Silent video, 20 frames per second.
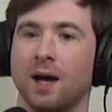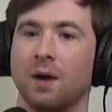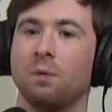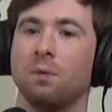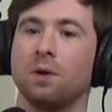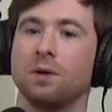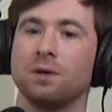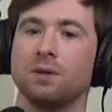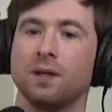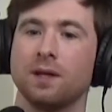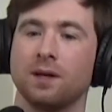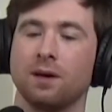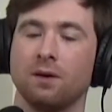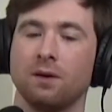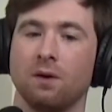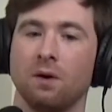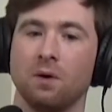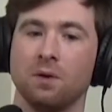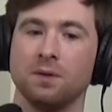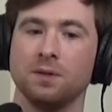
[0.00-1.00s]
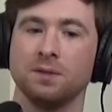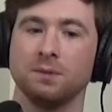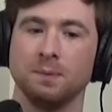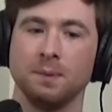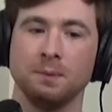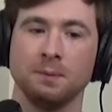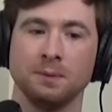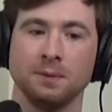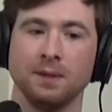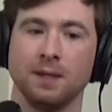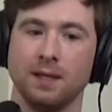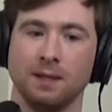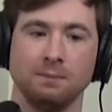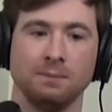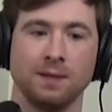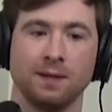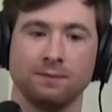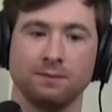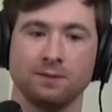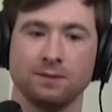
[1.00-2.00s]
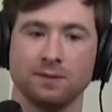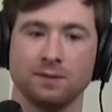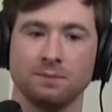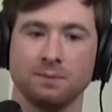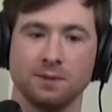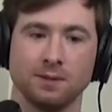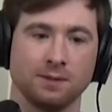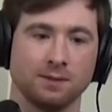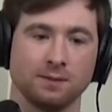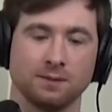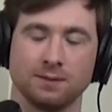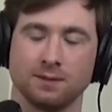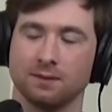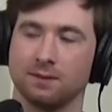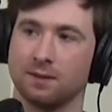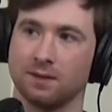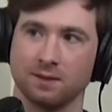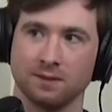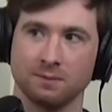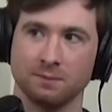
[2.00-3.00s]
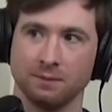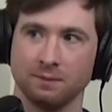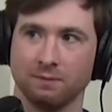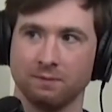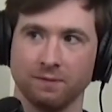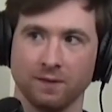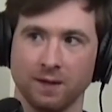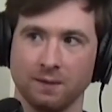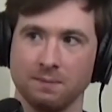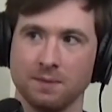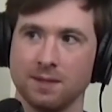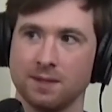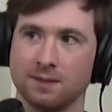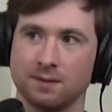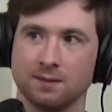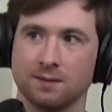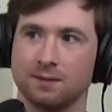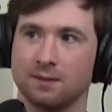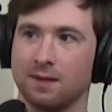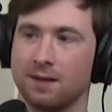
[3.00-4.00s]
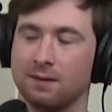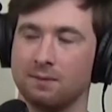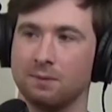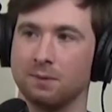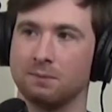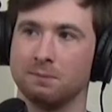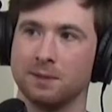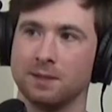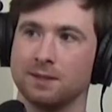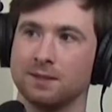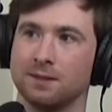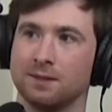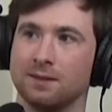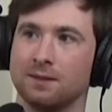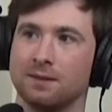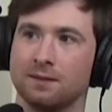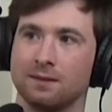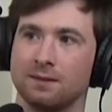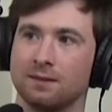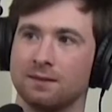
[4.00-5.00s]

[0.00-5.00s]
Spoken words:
I wonder, like, are all these people named after someone, or is there like someone famous that we're missing?